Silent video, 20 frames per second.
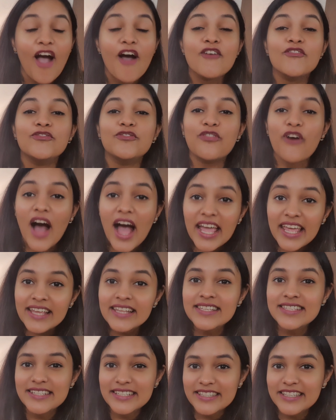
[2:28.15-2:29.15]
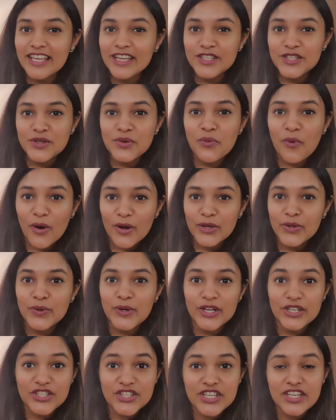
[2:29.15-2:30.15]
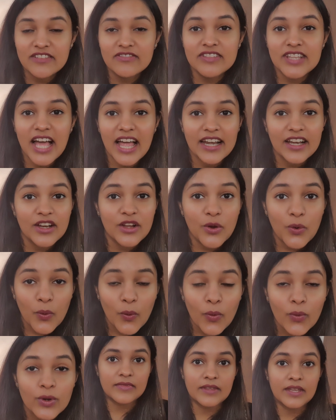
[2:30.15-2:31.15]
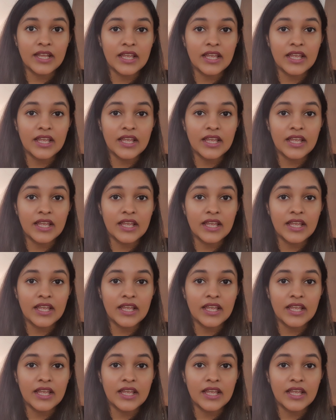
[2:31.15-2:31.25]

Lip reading: Why is it that you want to achieve that goal?